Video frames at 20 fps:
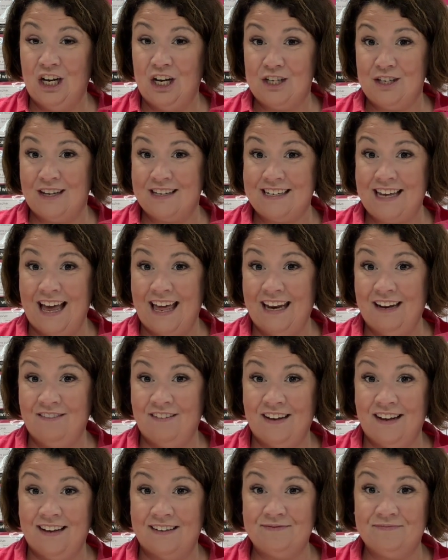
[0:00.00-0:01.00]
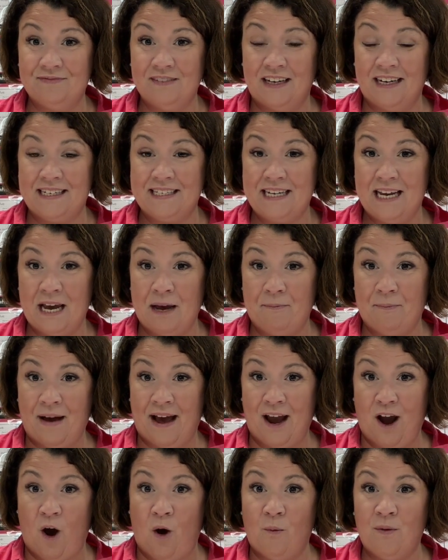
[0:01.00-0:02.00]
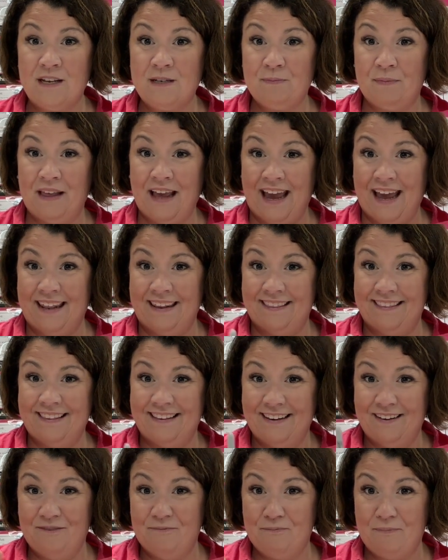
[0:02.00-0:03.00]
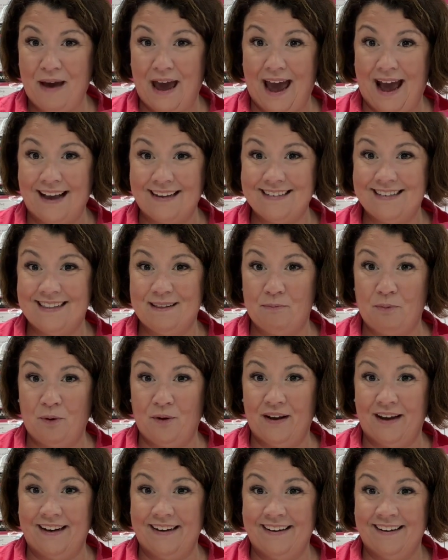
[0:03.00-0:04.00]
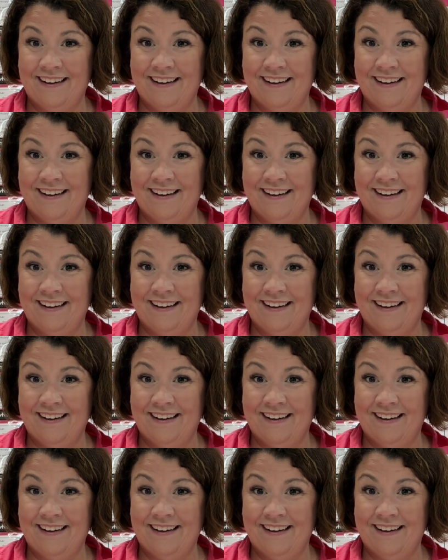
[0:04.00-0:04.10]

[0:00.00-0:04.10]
So that's kind of a little tip. I always plan past the point